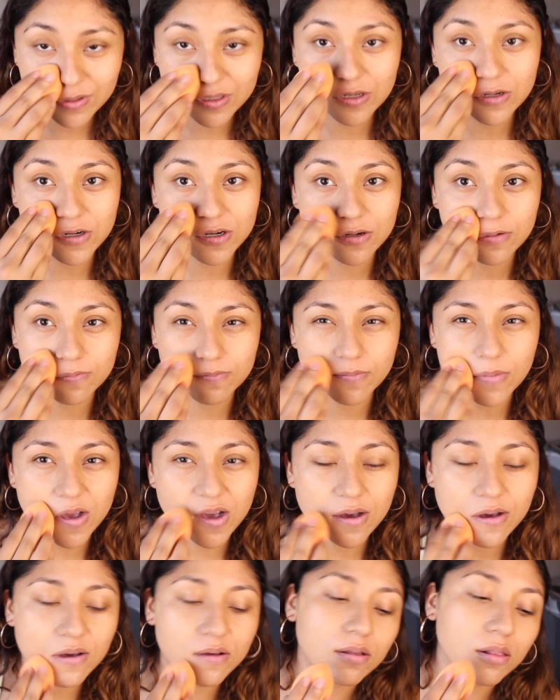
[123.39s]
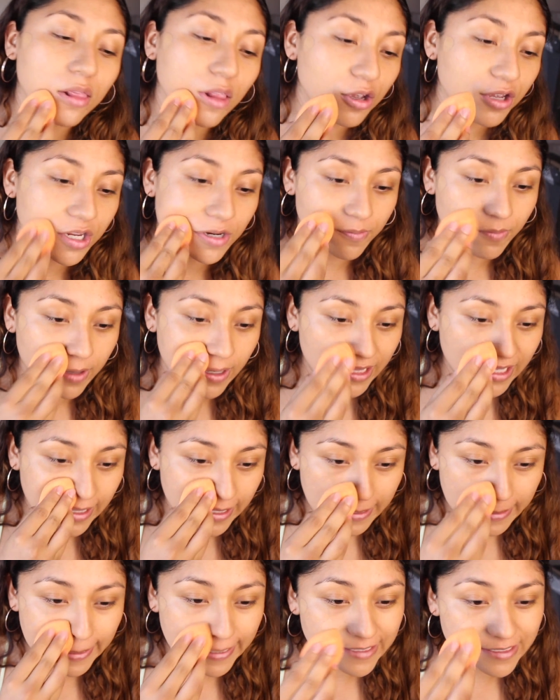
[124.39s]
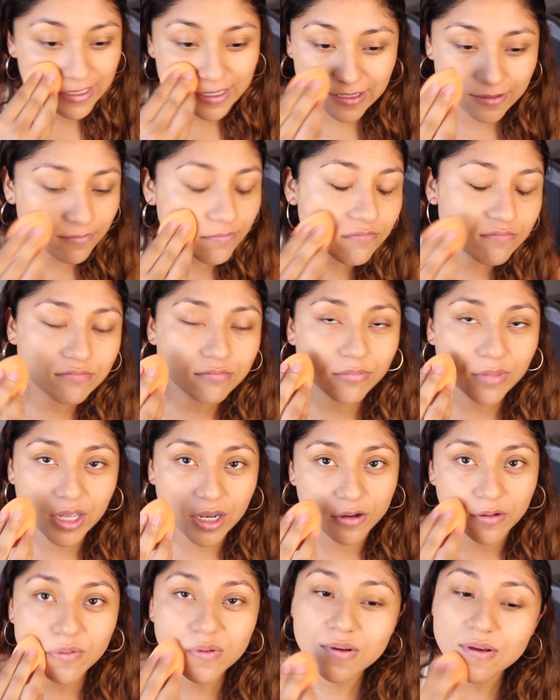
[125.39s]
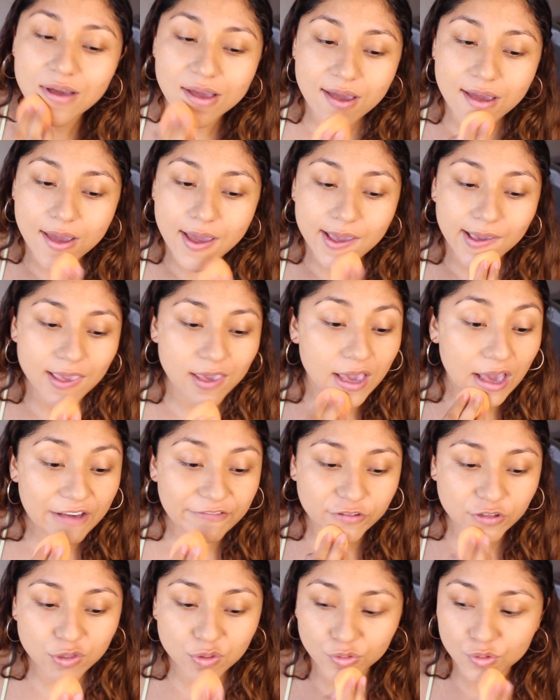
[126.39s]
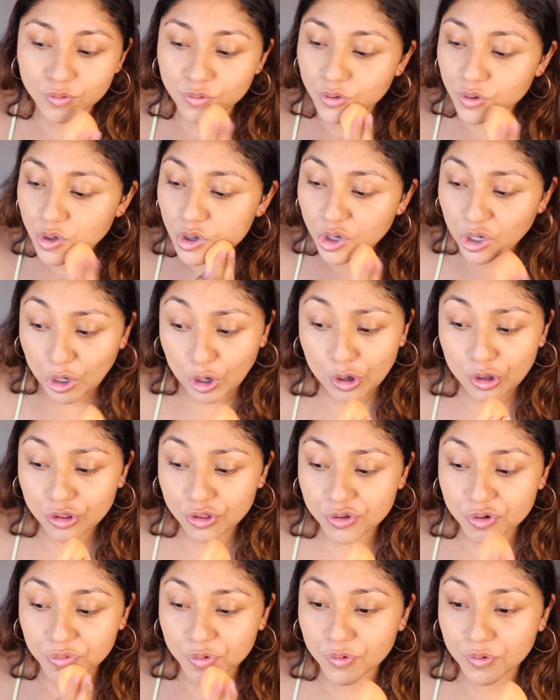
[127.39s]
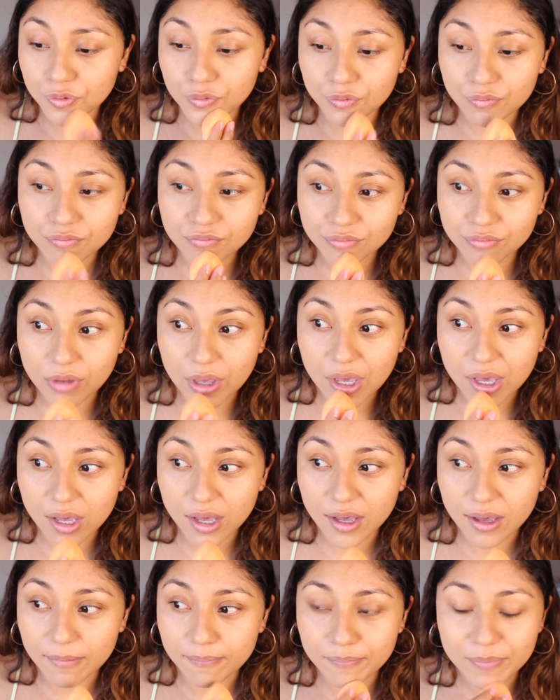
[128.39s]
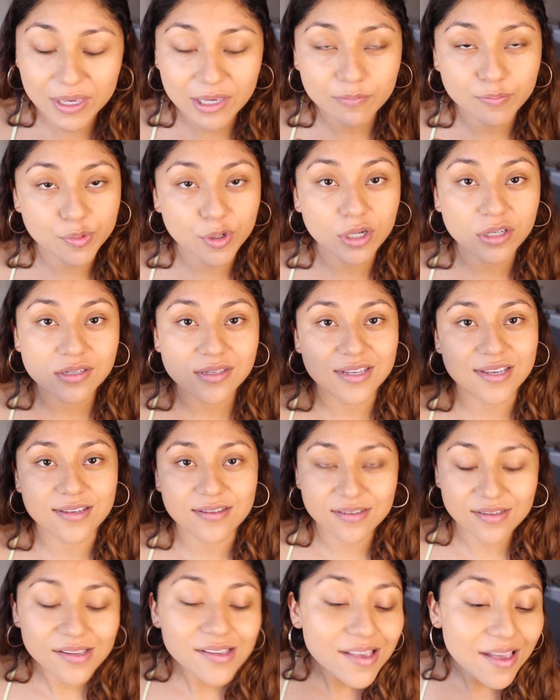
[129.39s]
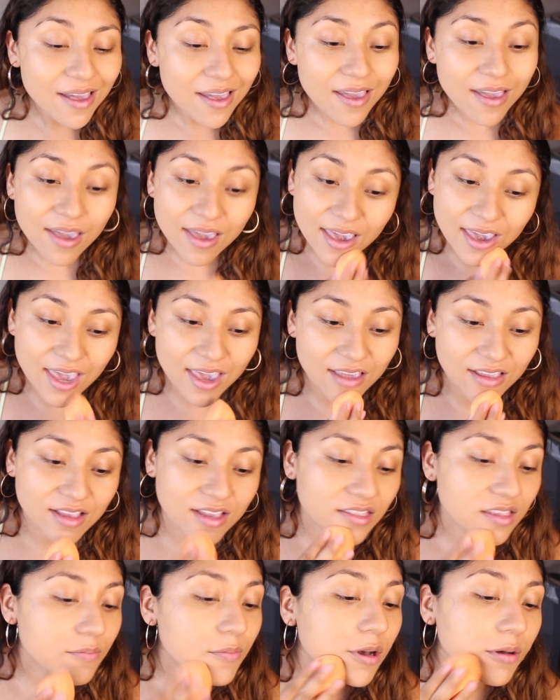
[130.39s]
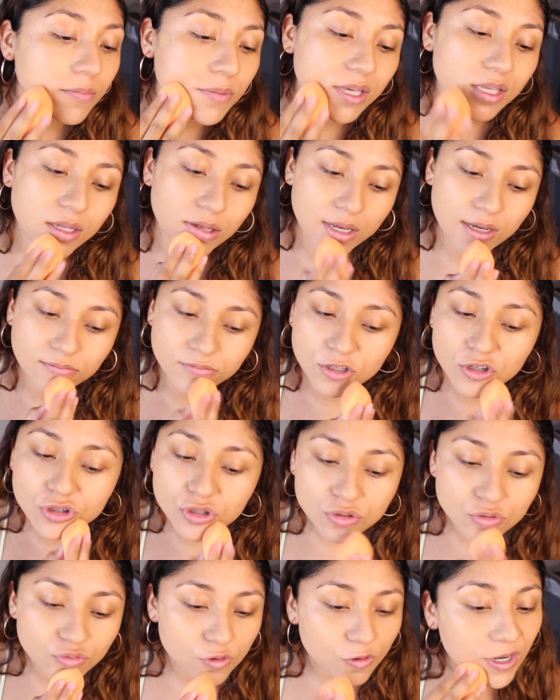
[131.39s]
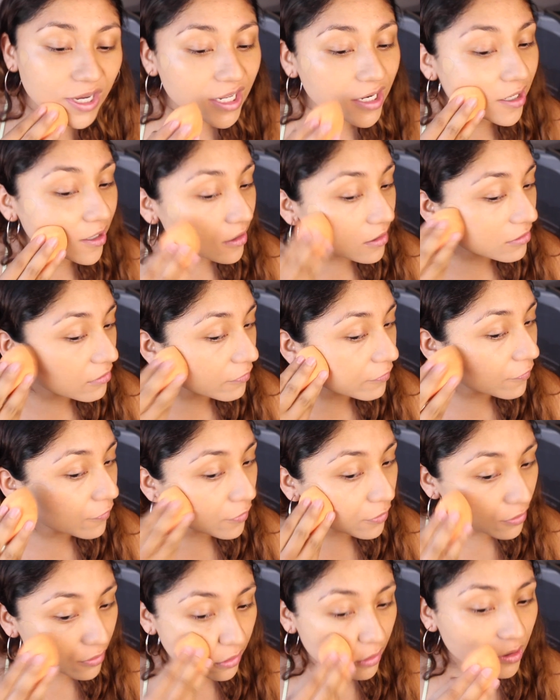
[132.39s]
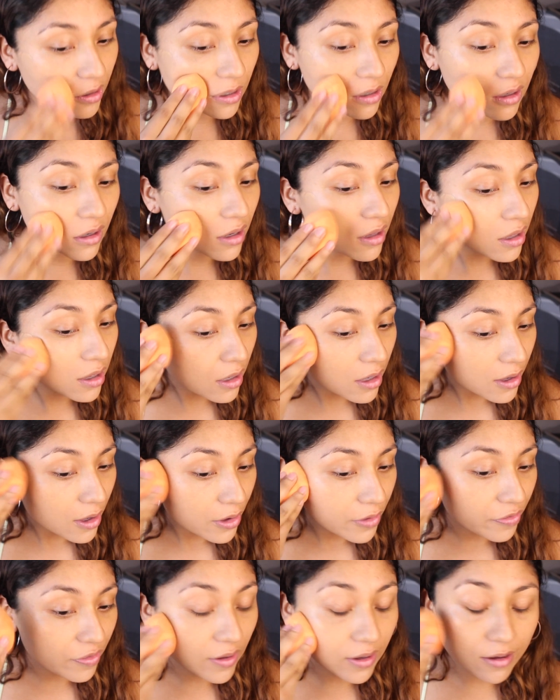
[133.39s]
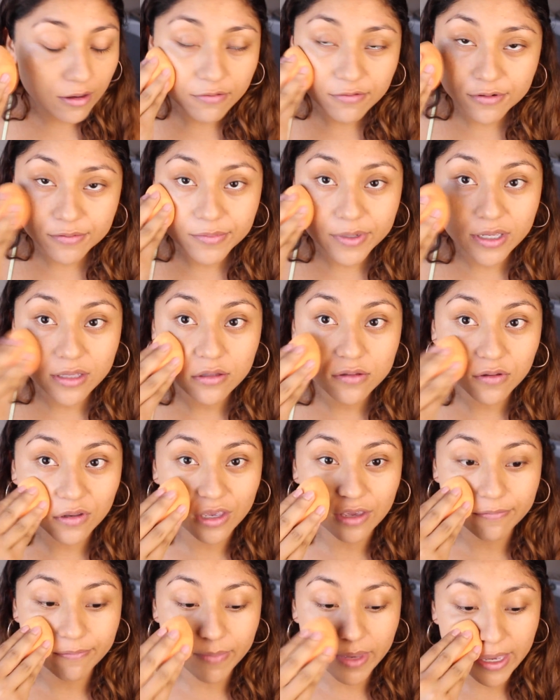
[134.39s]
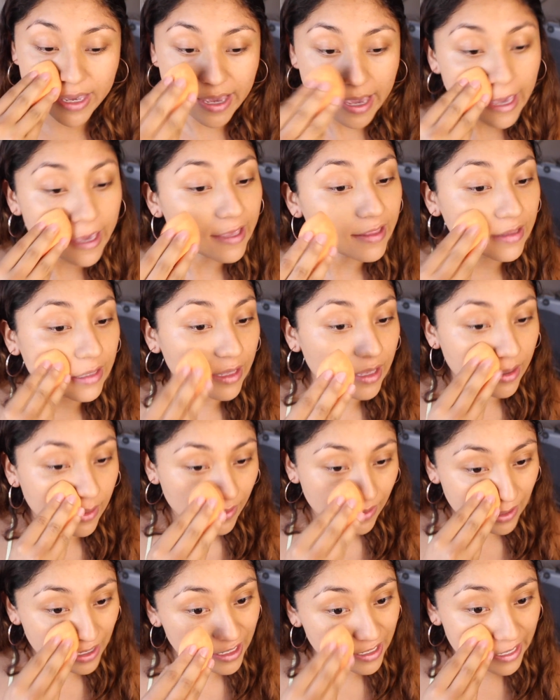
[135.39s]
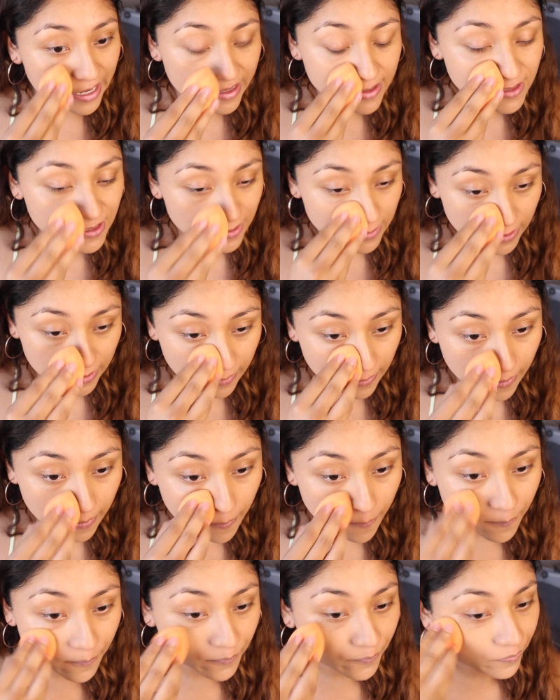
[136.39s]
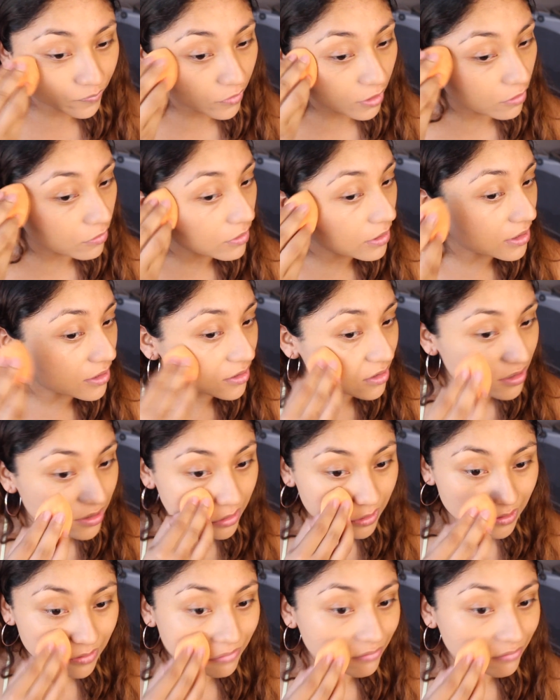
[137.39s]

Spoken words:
your lawyer money and that's it. No, you have to go through a big process, and at the moment I'm just waiting for the government to give me an answer, which,